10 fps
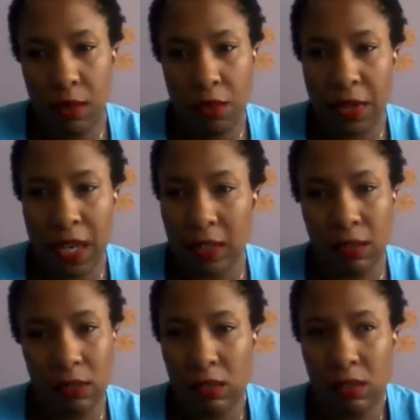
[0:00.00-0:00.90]
you get a
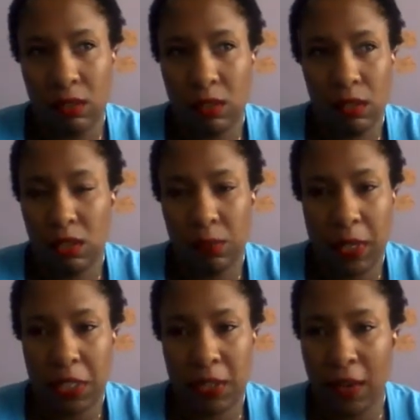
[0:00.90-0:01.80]

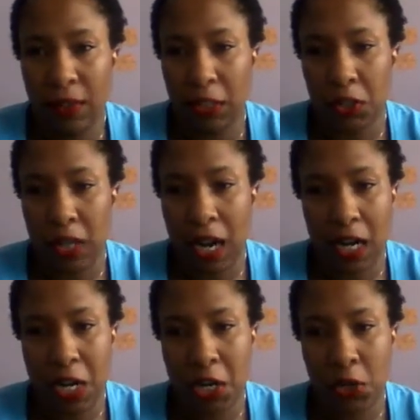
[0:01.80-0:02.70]
piece of that real estate,
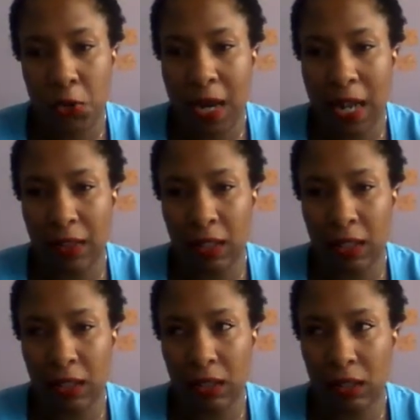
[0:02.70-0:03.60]
and you get
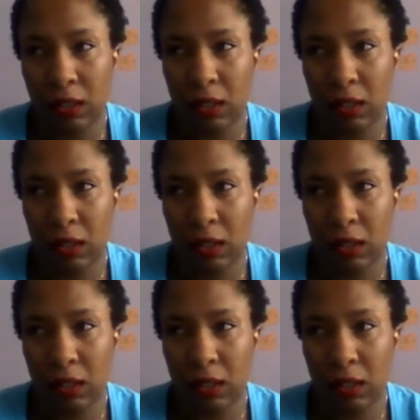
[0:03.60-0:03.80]
the